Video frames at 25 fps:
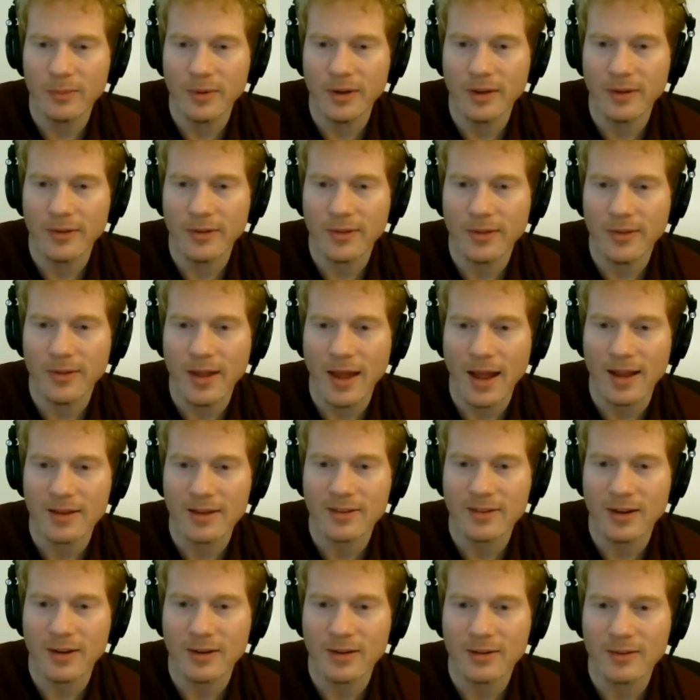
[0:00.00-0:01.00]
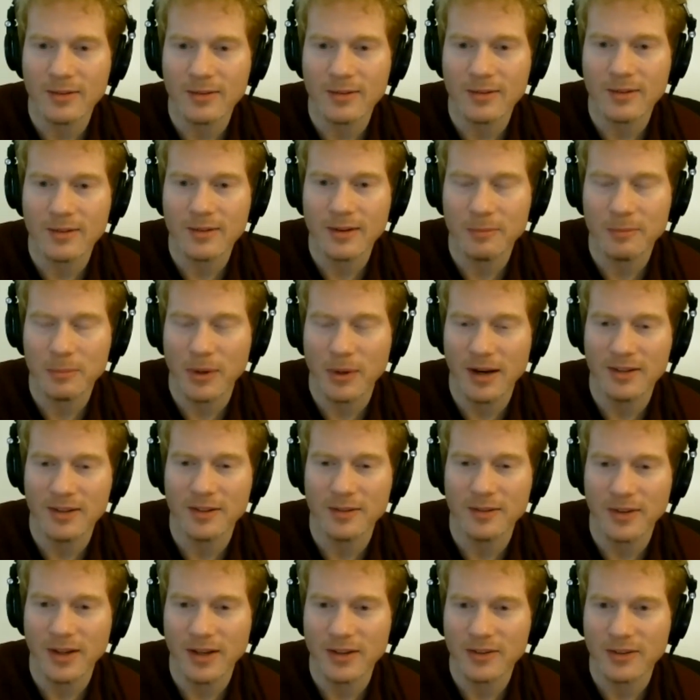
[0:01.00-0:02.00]
with asset price
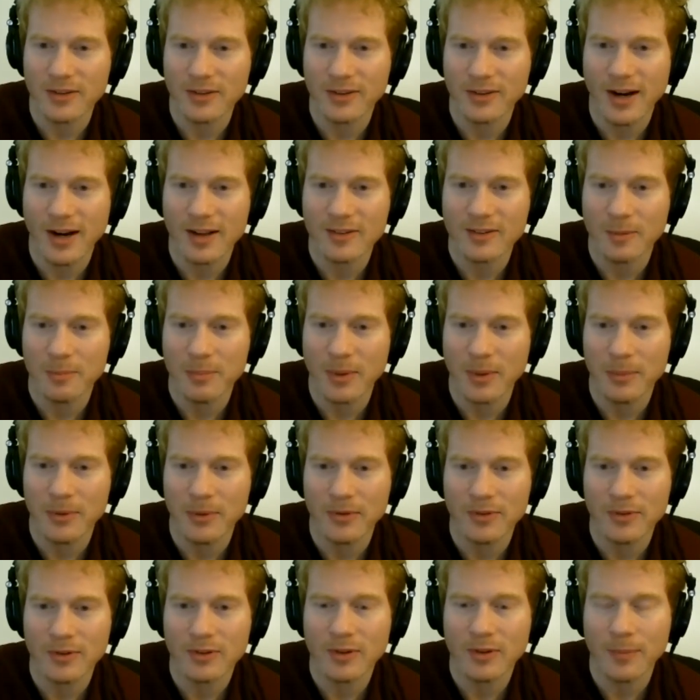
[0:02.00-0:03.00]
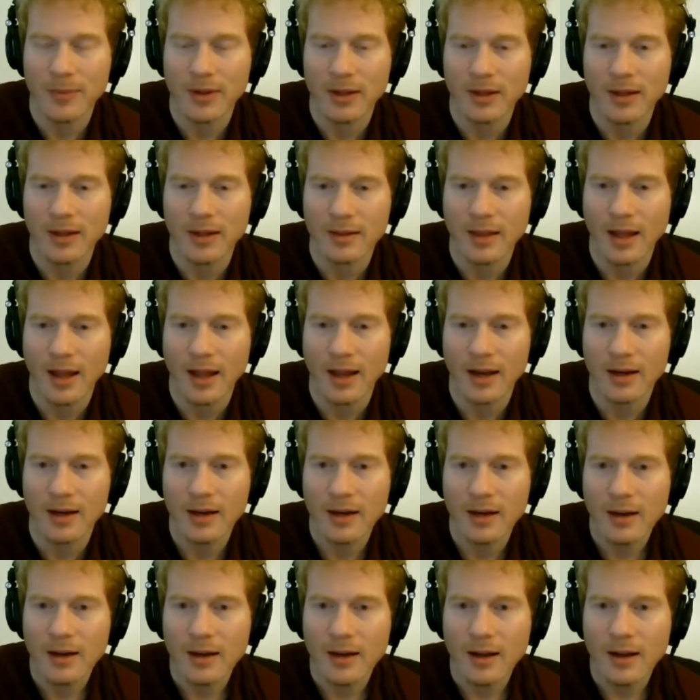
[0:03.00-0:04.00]
inflation or asset bubbles or something like that.
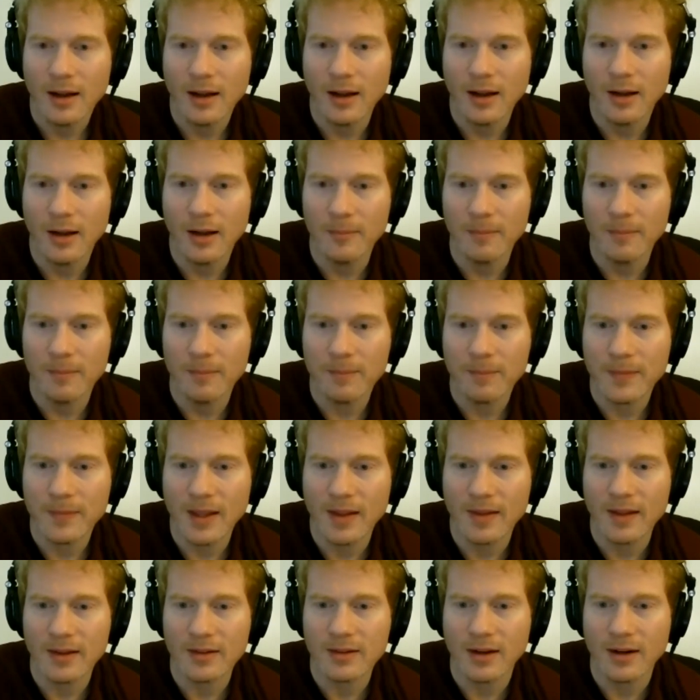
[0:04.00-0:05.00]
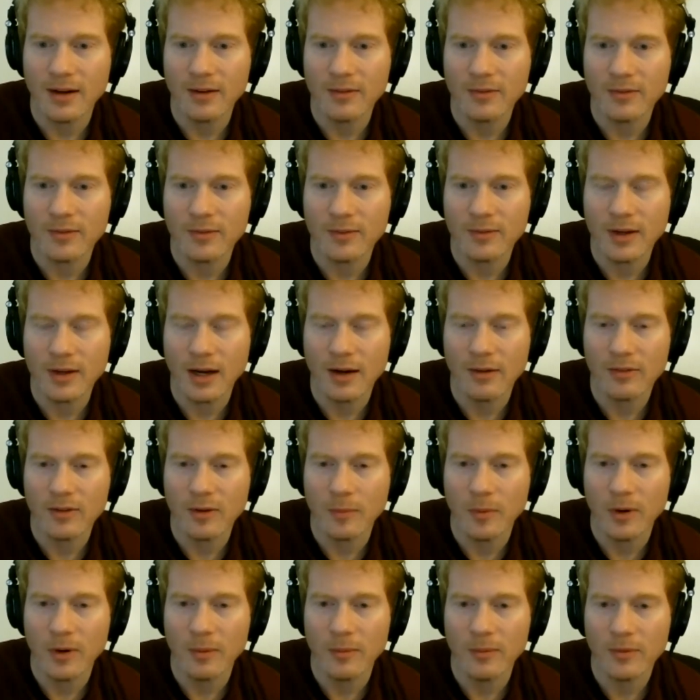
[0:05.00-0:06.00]
And that's kind of
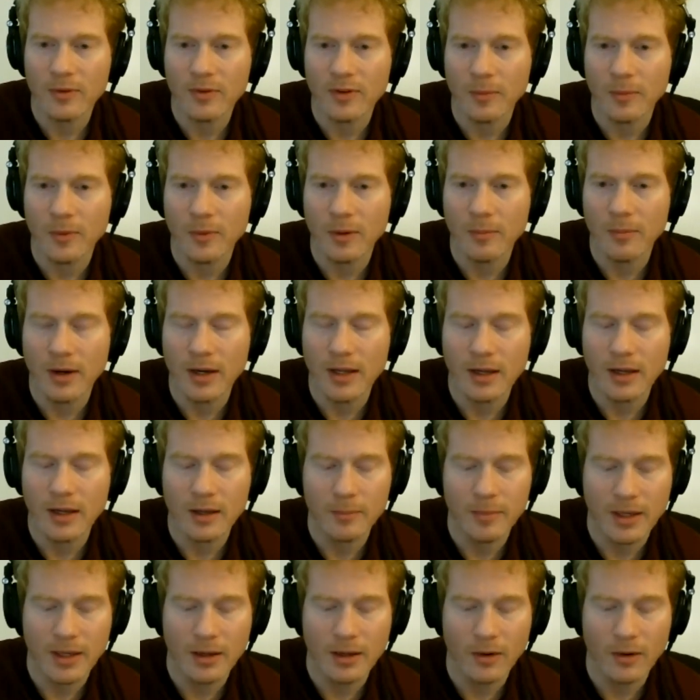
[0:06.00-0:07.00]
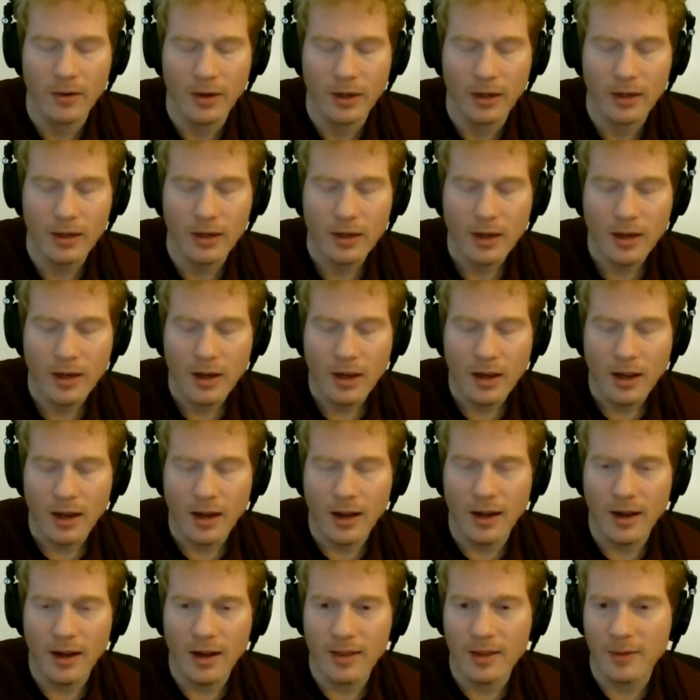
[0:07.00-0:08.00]
somewhere money can be going.
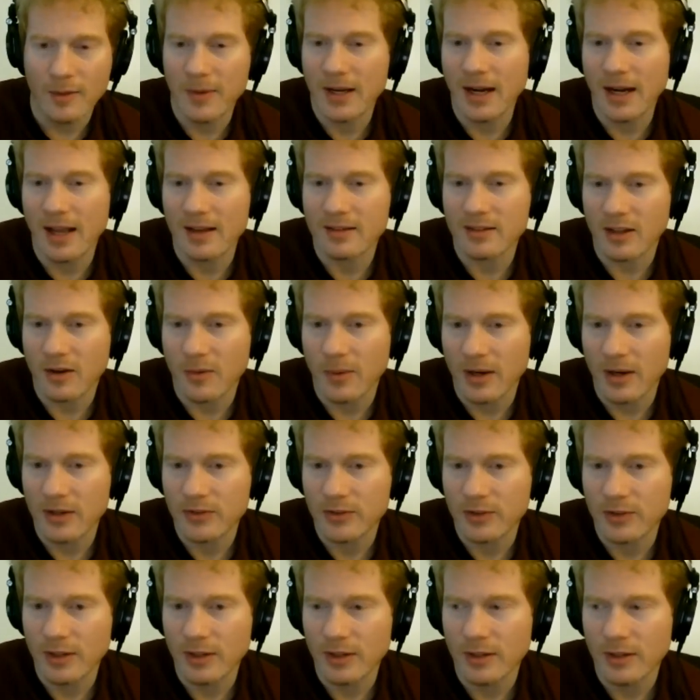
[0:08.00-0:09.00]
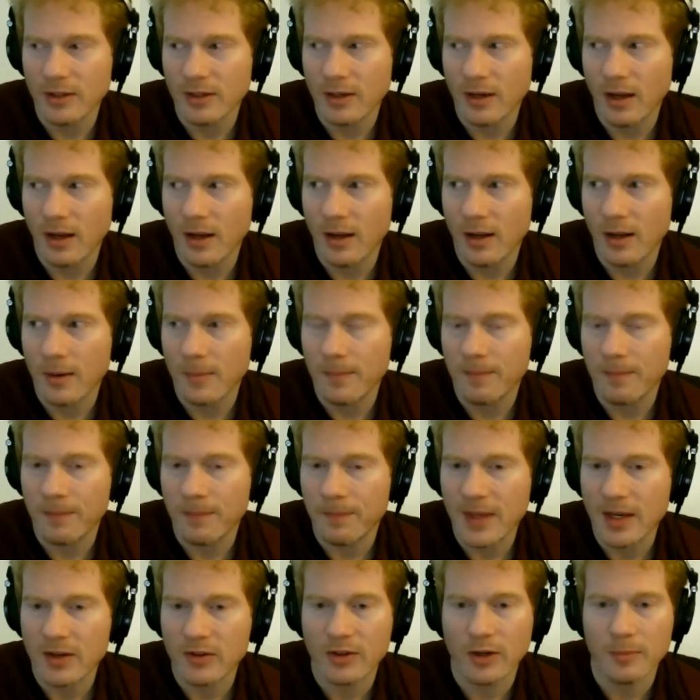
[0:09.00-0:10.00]
And then we can ask the question,
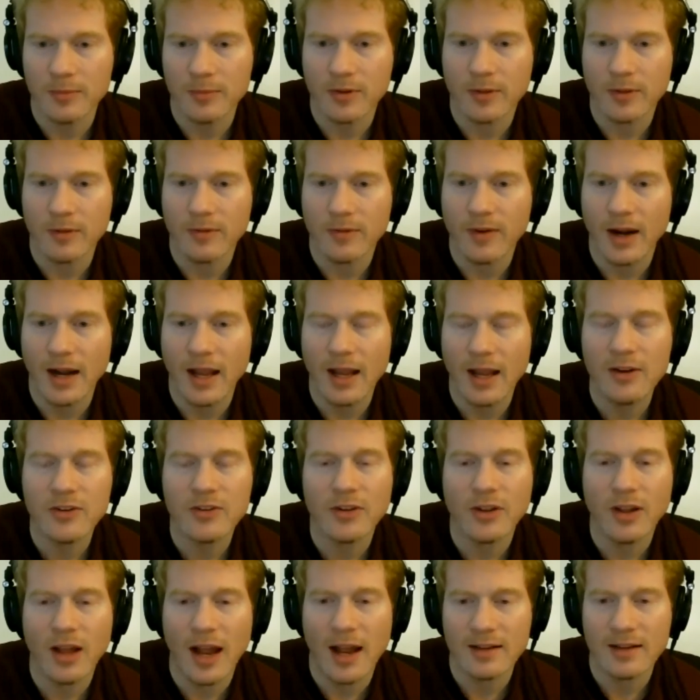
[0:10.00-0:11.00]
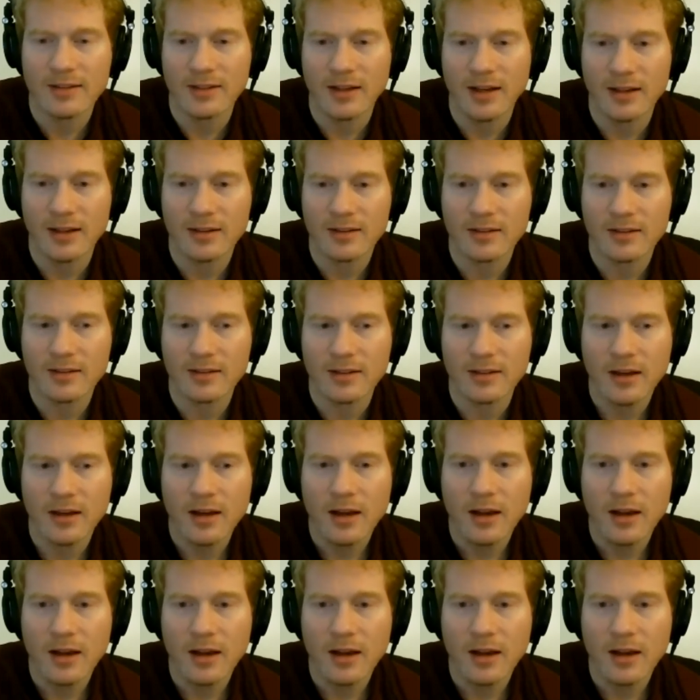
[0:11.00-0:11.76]
in terms of the financial assets,